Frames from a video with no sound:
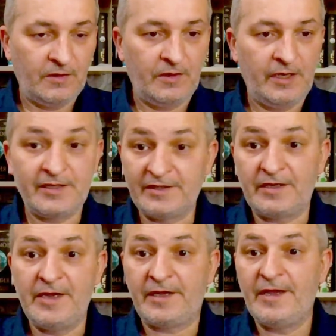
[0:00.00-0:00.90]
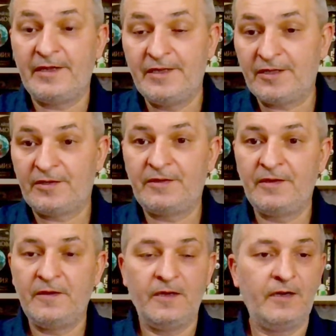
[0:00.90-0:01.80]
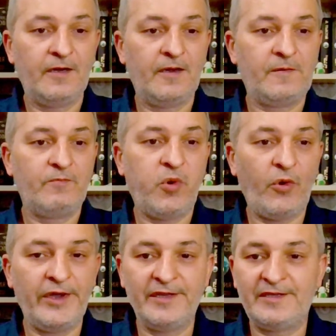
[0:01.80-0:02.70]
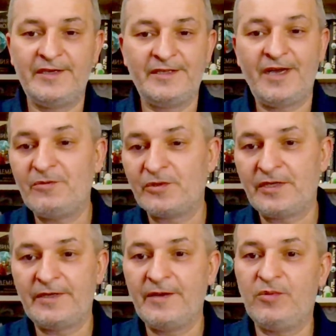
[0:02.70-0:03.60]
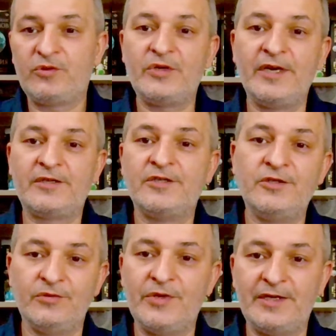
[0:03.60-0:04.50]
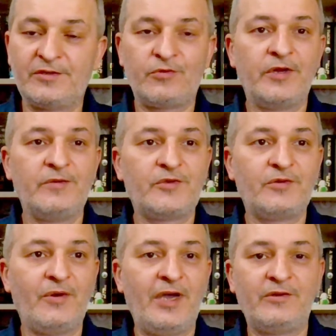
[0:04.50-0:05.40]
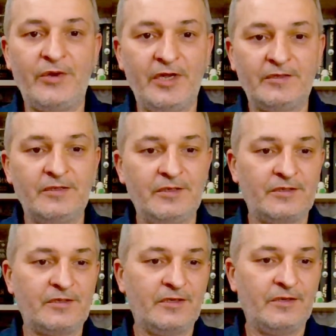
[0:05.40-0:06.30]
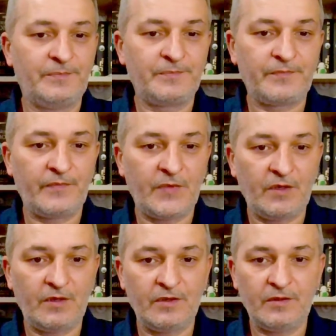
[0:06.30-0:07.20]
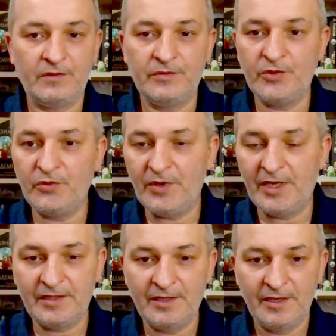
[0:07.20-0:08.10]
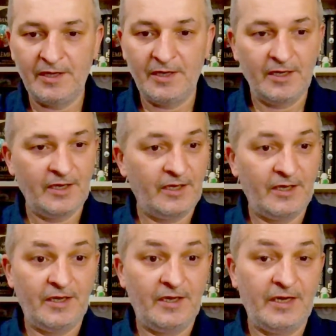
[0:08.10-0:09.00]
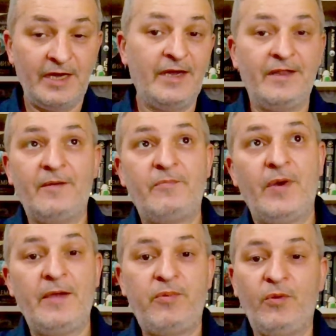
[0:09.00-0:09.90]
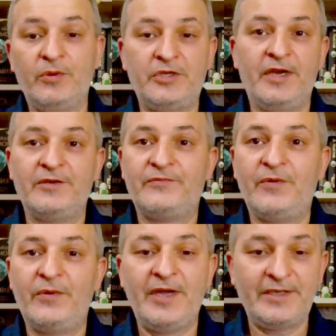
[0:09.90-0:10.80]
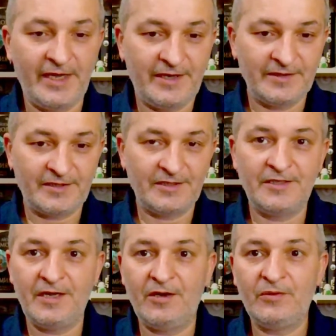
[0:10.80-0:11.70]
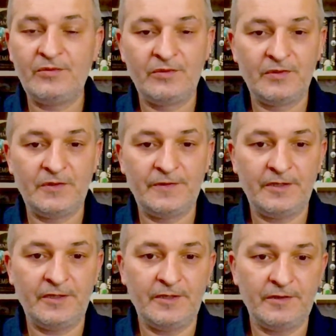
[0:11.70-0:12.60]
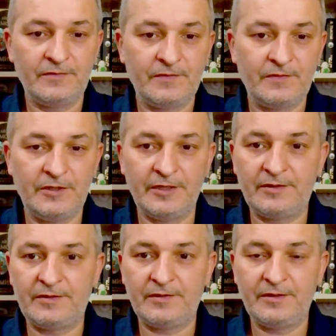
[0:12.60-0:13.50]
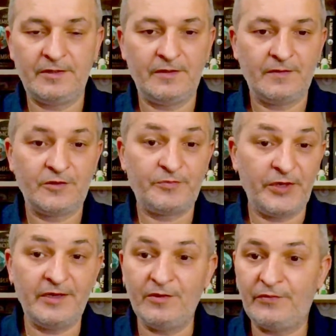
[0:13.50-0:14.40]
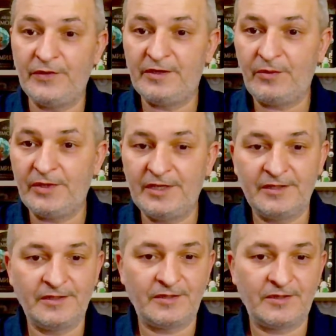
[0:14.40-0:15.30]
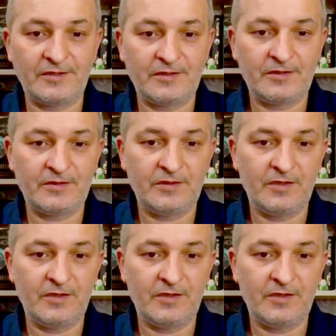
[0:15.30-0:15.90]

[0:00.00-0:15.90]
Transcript: exactly at that point, and I was unable to continue that stream, so I created this new one, and I apologize for that. I can see now that speed of internet is